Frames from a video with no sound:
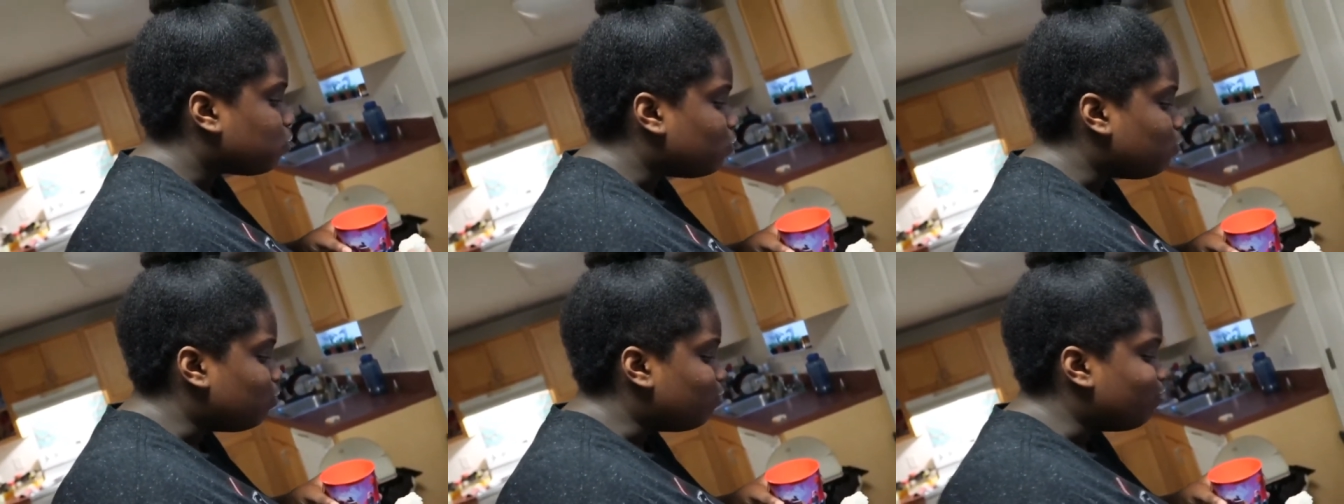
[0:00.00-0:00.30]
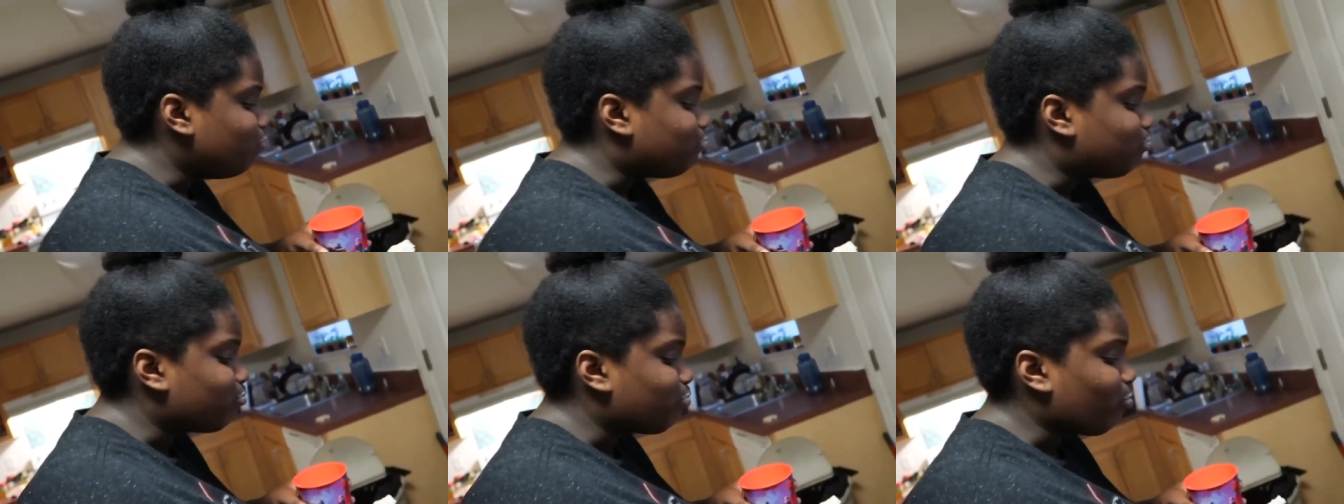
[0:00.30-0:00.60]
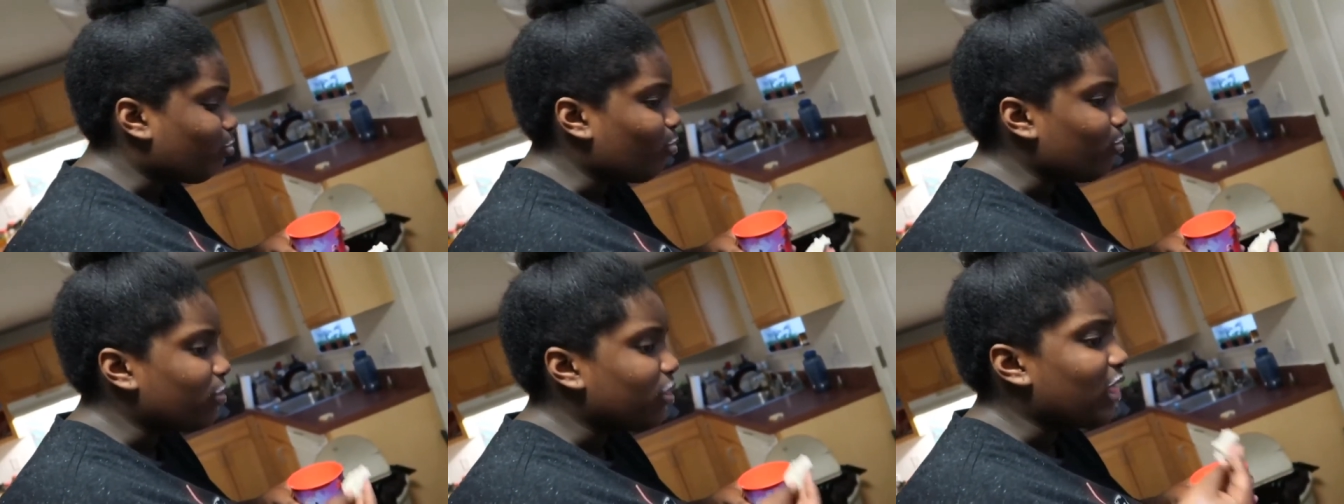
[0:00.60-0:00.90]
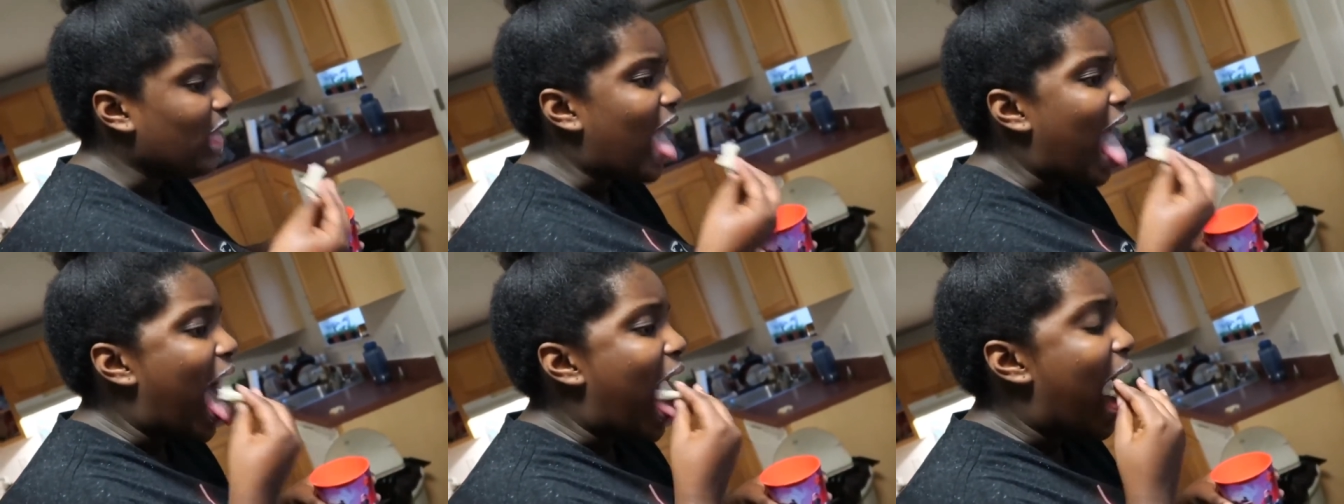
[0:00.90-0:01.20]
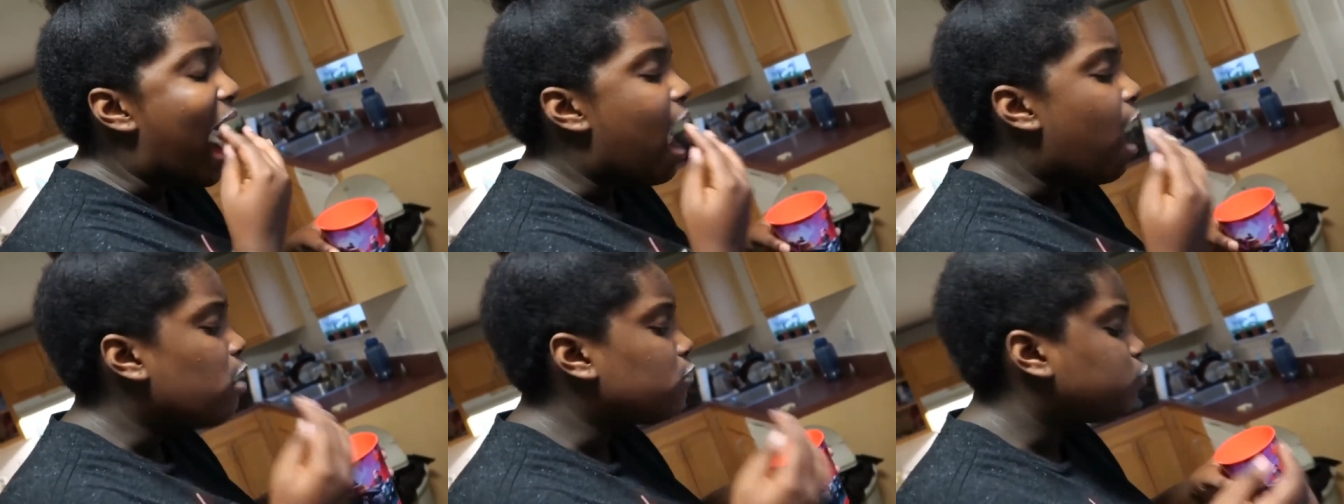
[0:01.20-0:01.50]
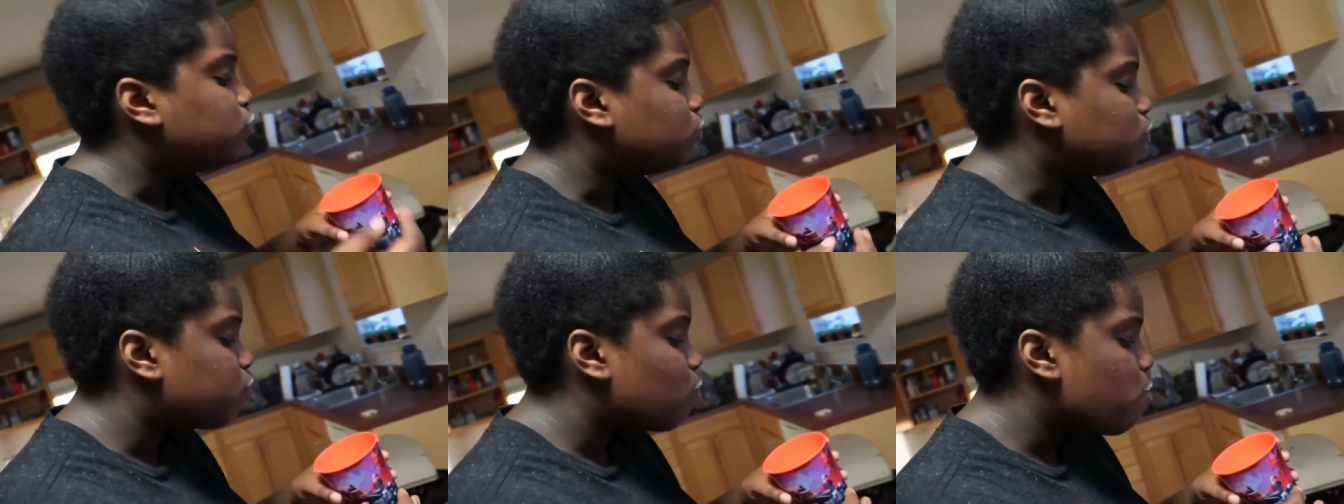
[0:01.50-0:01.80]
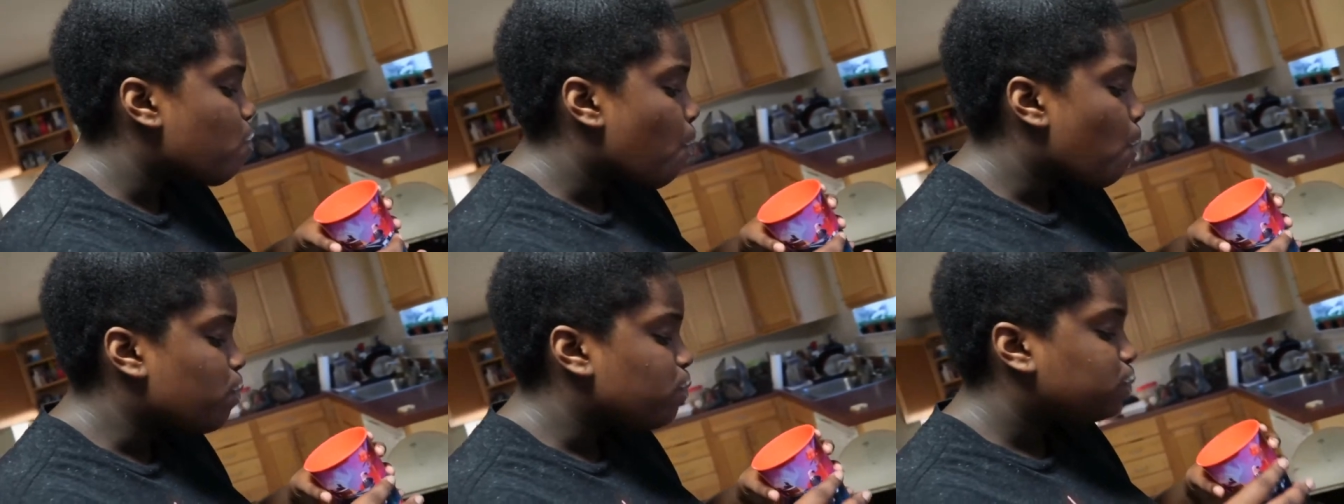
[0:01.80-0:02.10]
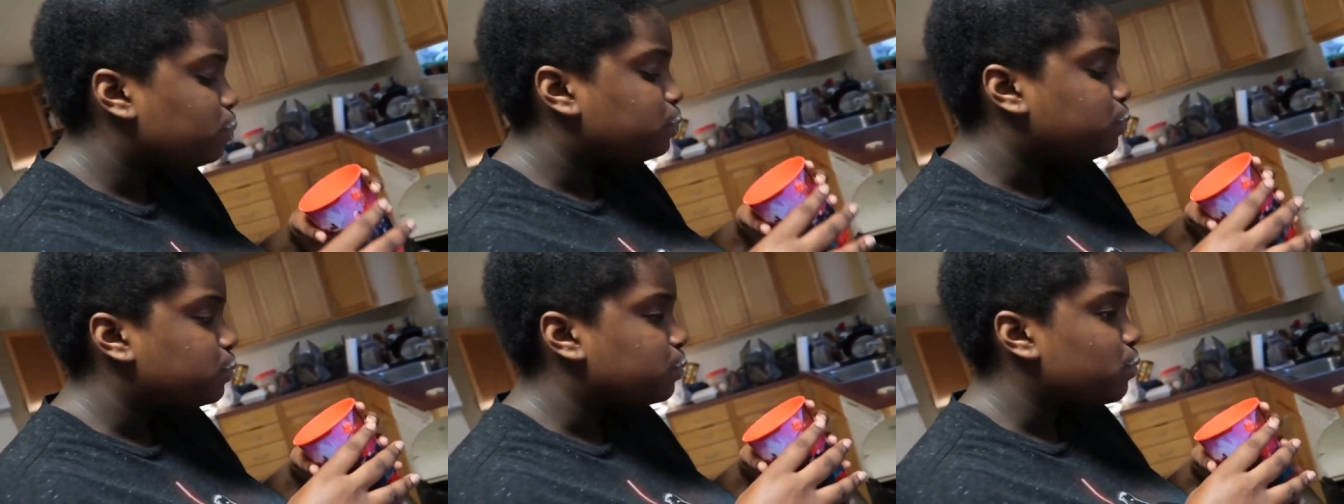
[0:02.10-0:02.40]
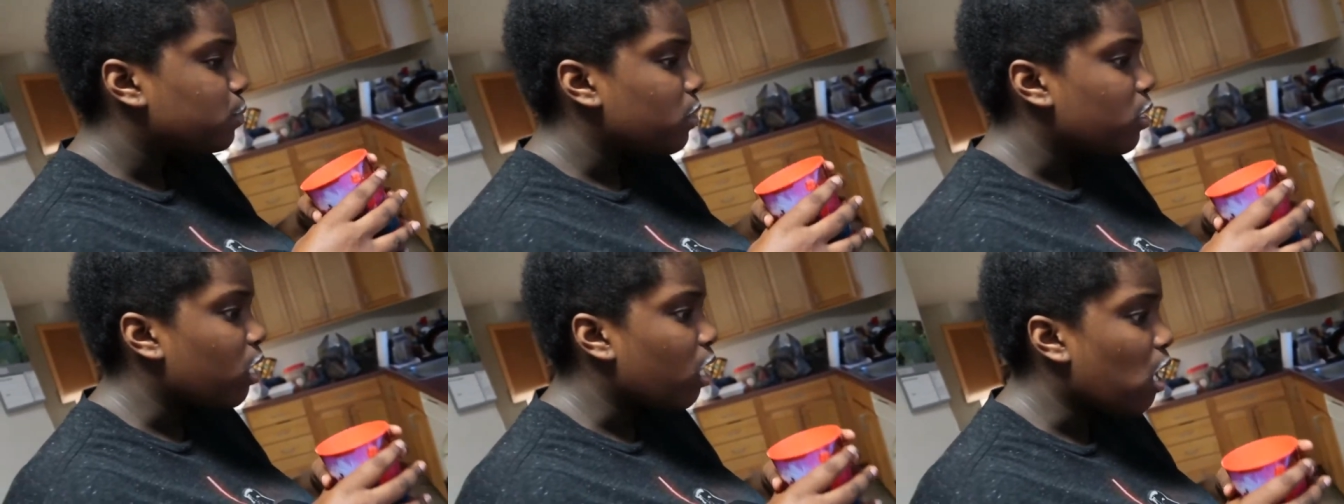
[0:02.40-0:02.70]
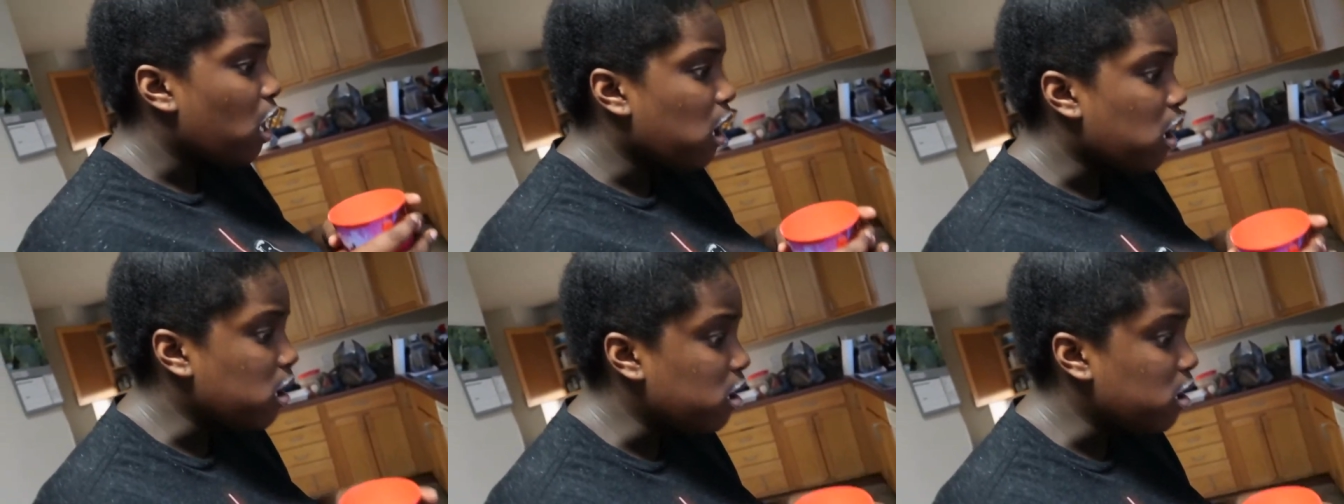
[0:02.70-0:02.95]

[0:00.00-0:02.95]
you you you'll hurt yourself you